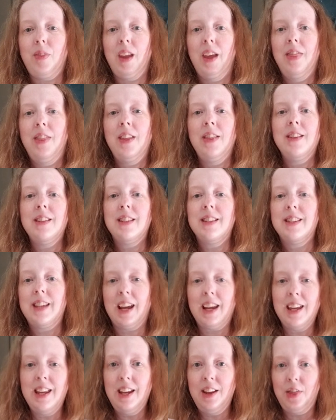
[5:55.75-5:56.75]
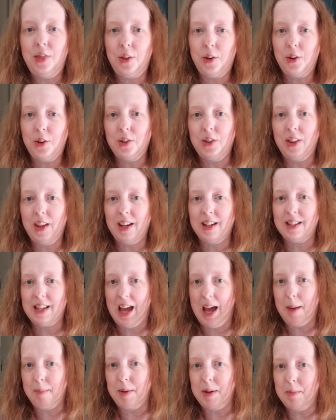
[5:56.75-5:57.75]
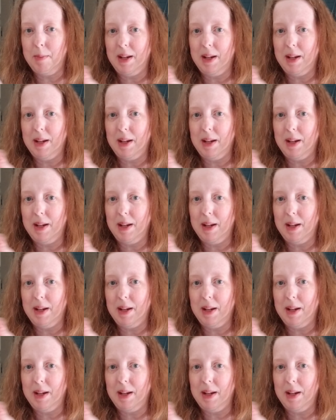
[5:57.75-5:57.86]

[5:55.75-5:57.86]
Then the second and third things happened